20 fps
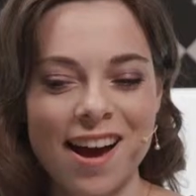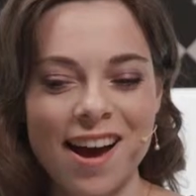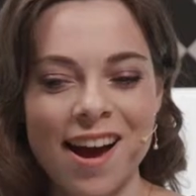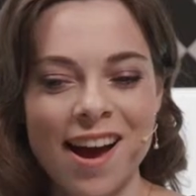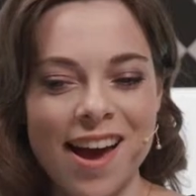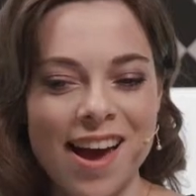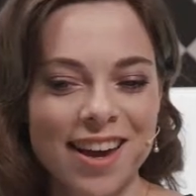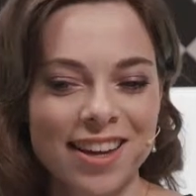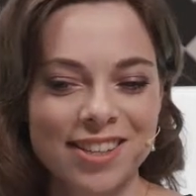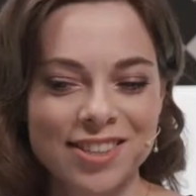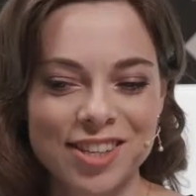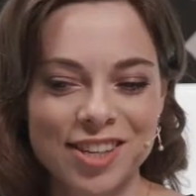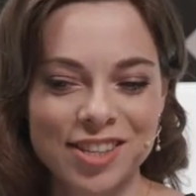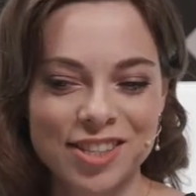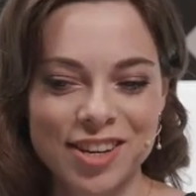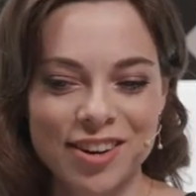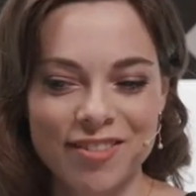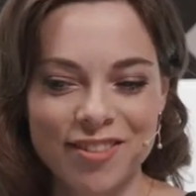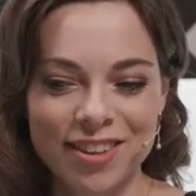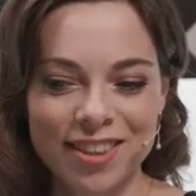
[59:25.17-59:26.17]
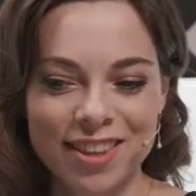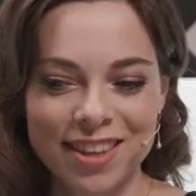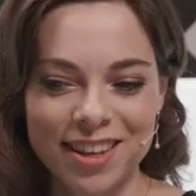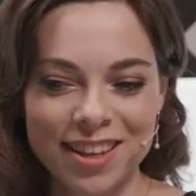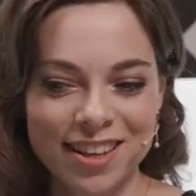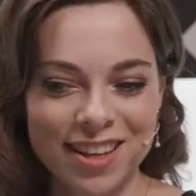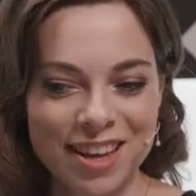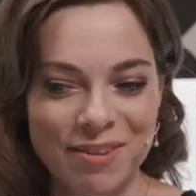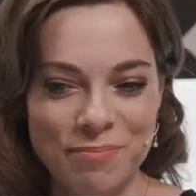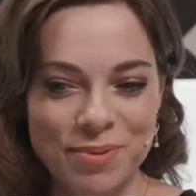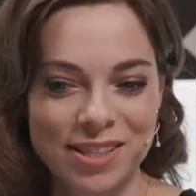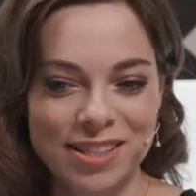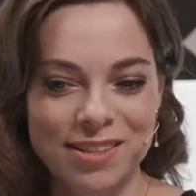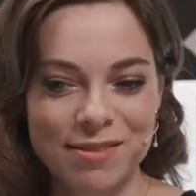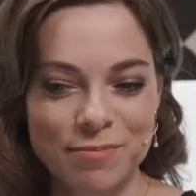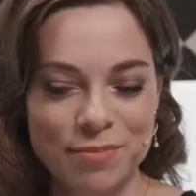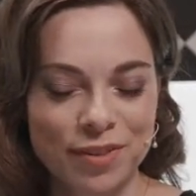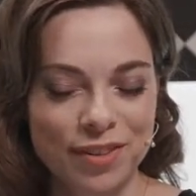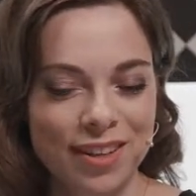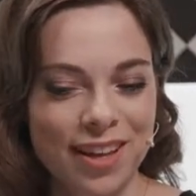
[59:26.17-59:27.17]
exchange everything and keep it
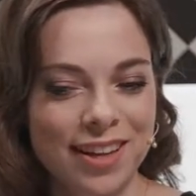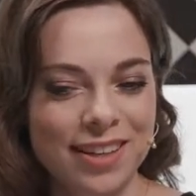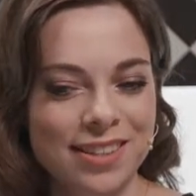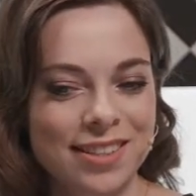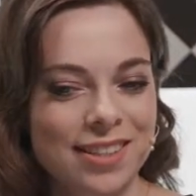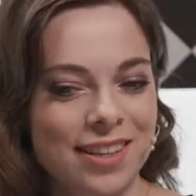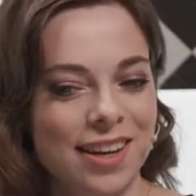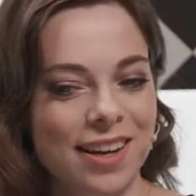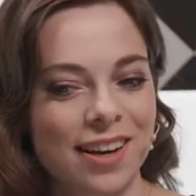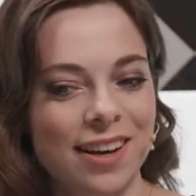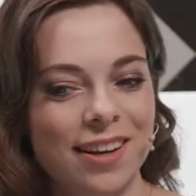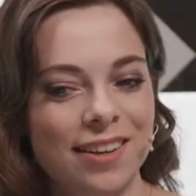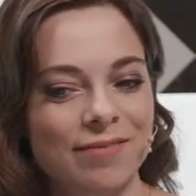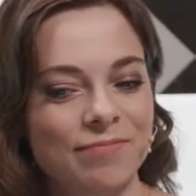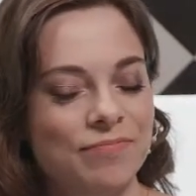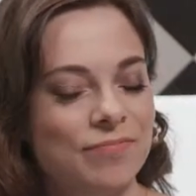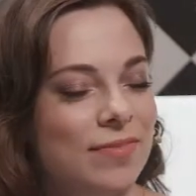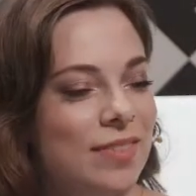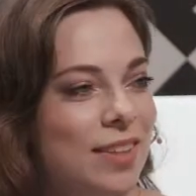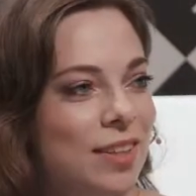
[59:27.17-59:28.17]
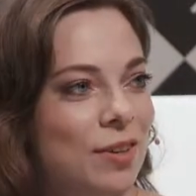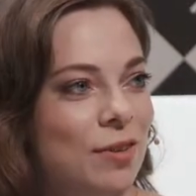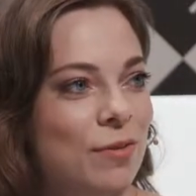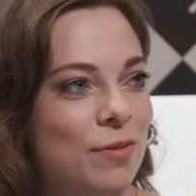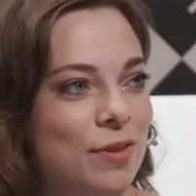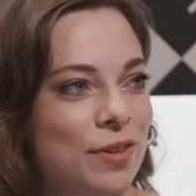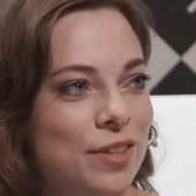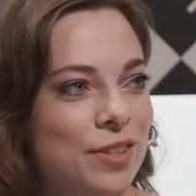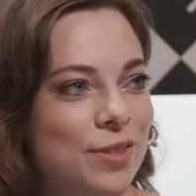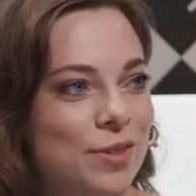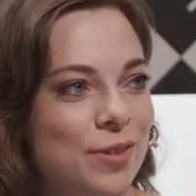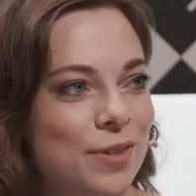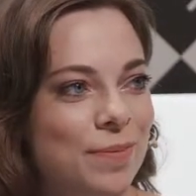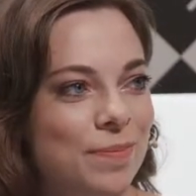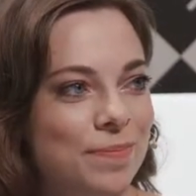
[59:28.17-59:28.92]
simple and go for a draw.